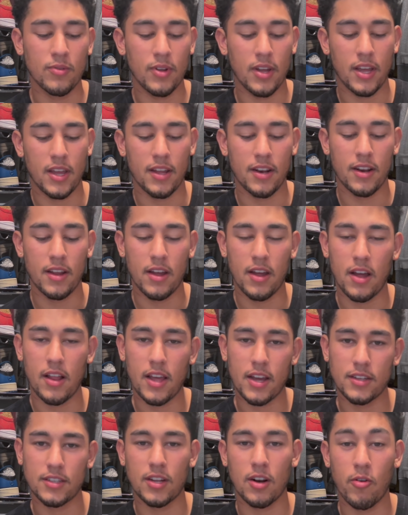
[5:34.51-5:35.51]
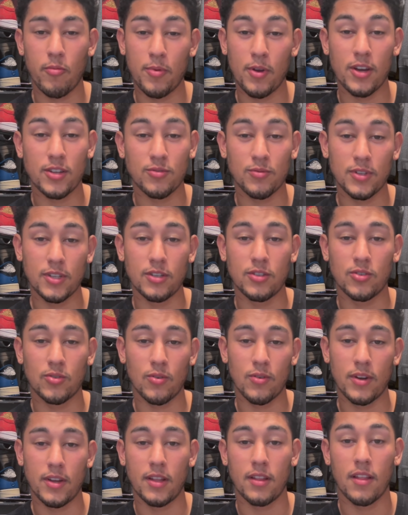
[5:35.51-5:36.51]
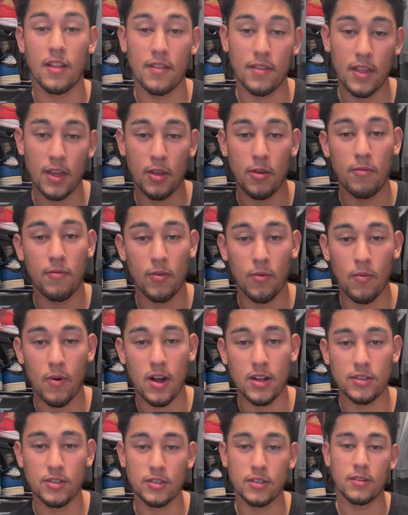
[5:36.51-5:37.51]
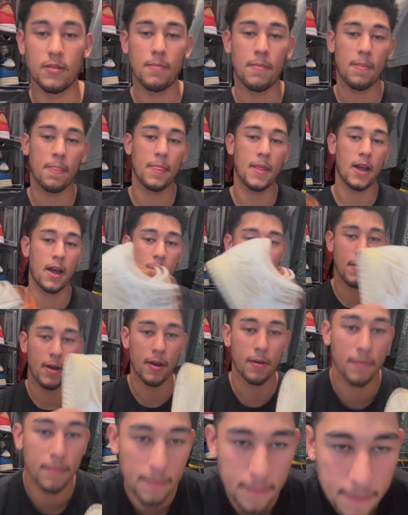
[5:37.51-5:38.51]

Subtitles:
And like I said, I hope you guys are really enjoying. Thank you for watching. I'm out.